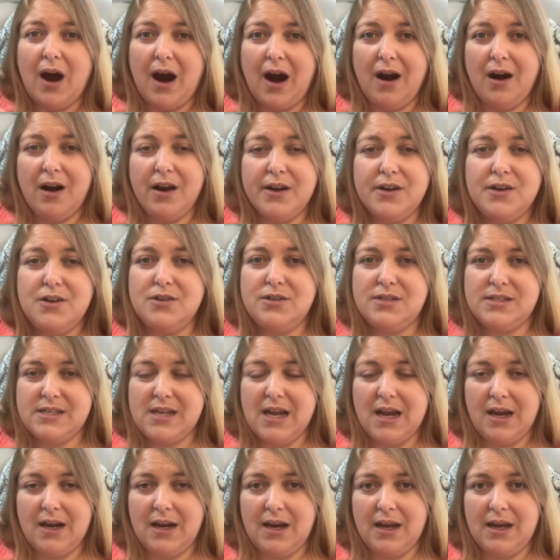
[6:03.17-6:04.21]
our
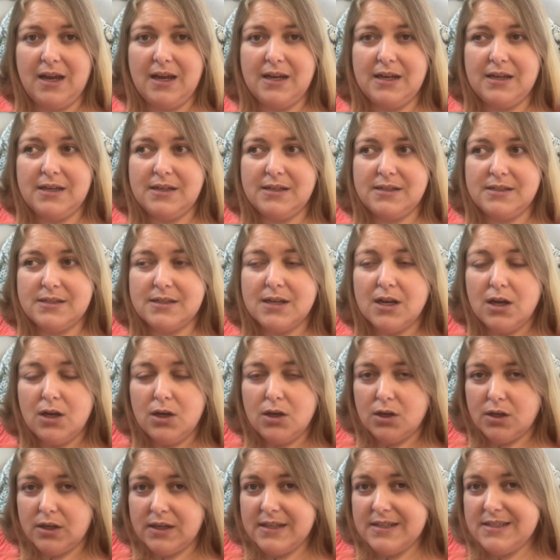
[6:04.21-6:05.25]
understanding is
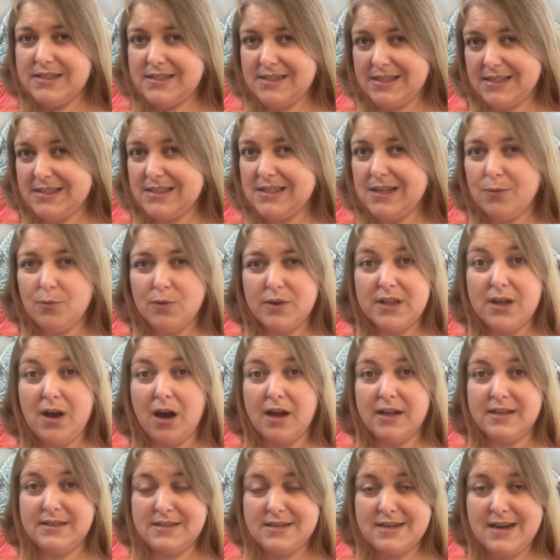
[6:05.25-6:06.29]
consistent with
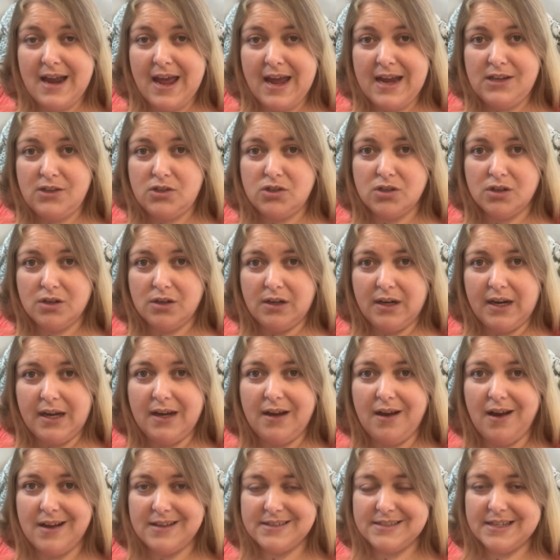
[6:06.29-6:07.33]
God's nature and
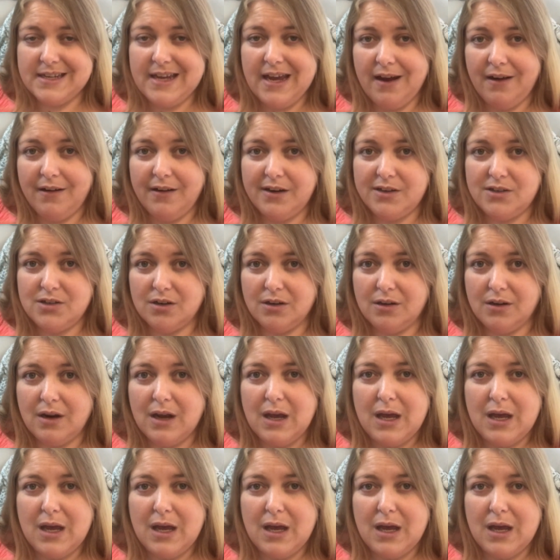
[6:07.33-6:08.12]
God's character.